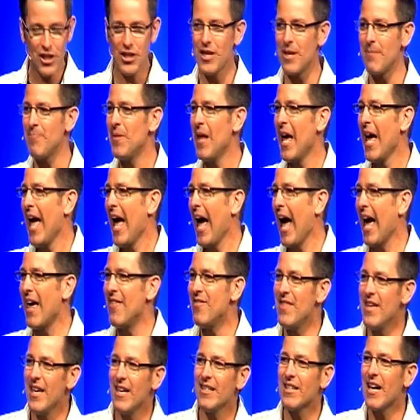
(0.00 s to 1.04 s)
them. And
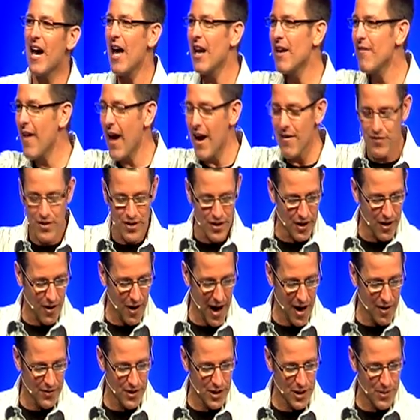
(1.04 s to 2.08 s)
then kind of after the
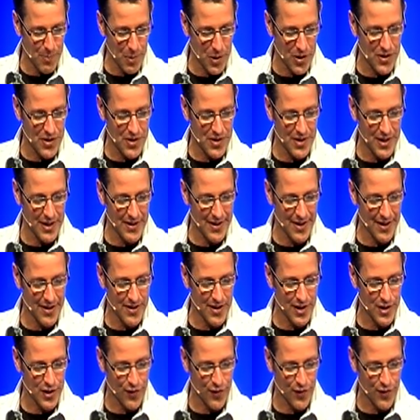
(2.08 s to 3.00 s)
crowd disperses, it says this,